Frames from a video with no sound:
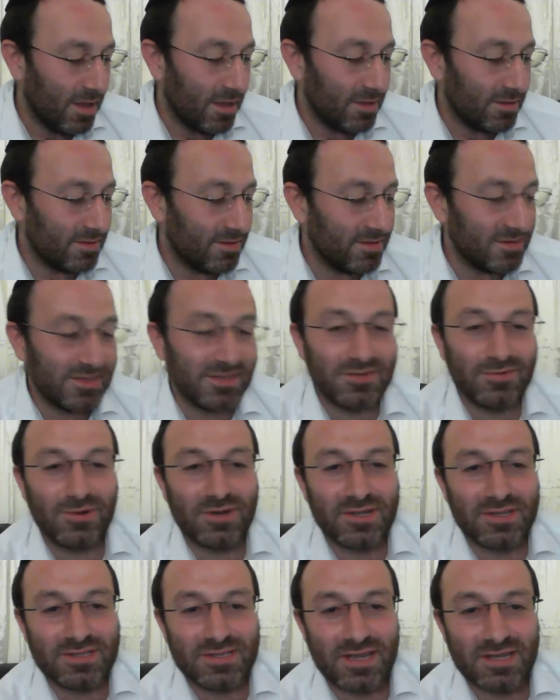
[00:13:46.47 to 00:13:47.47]
This is
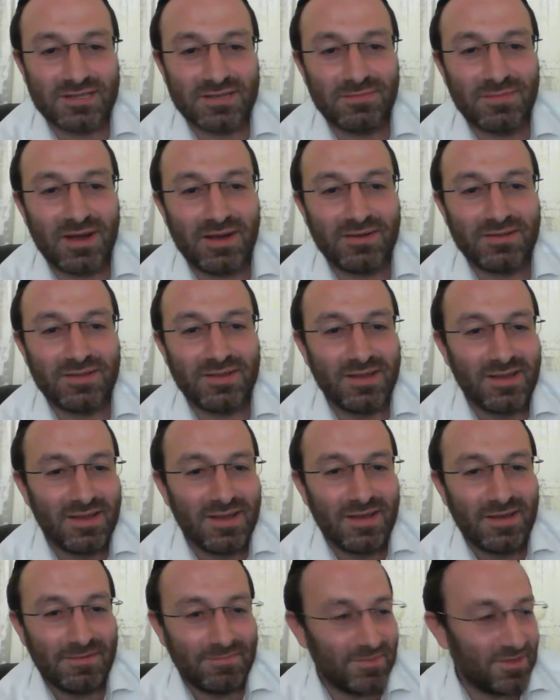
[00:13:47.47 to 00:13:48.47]
what it says about
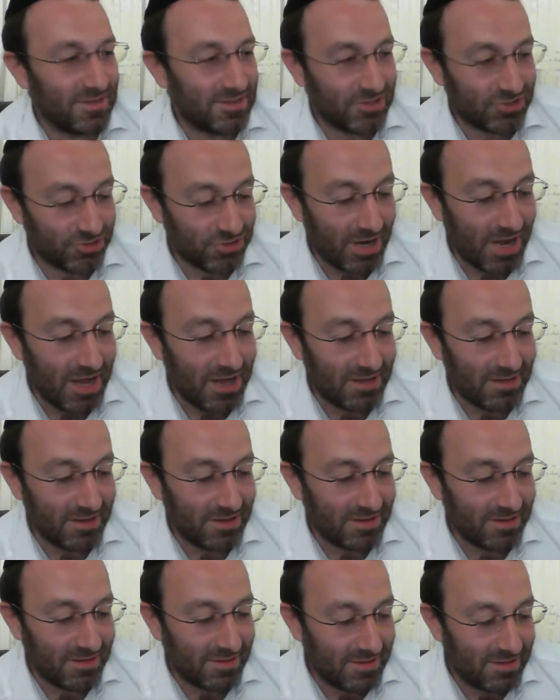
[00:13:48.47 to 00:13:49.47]
this trial,
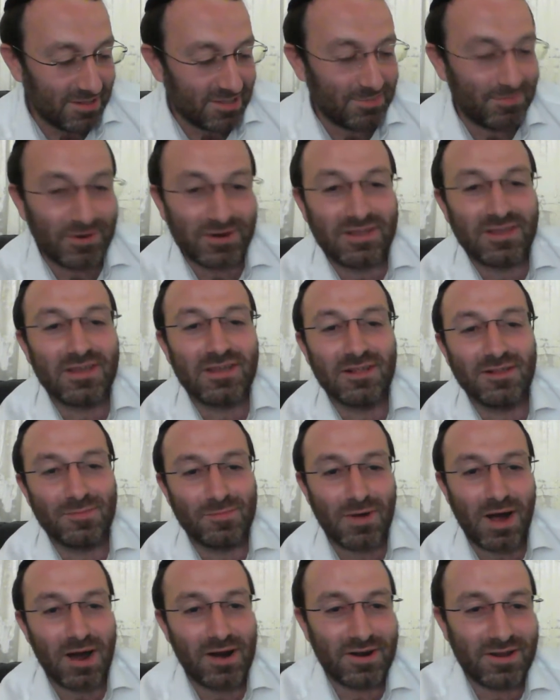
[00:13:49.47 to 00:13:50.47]
and this particular
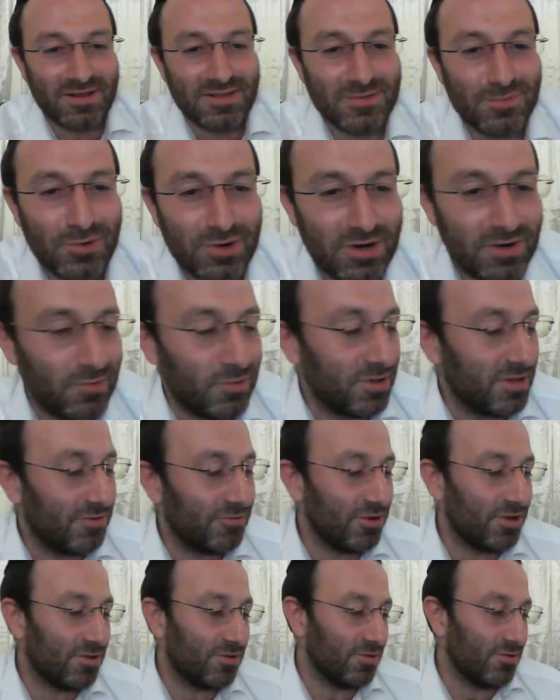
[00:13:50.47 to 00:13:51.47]
part is what I want to
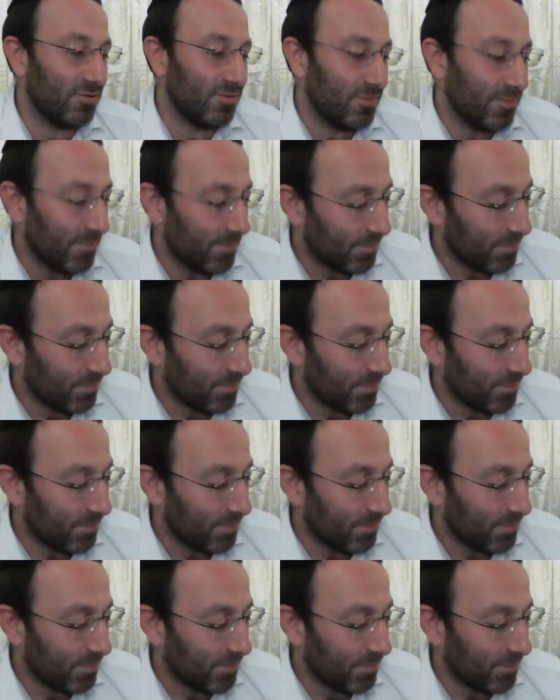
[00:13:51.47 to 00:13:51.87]
read to you.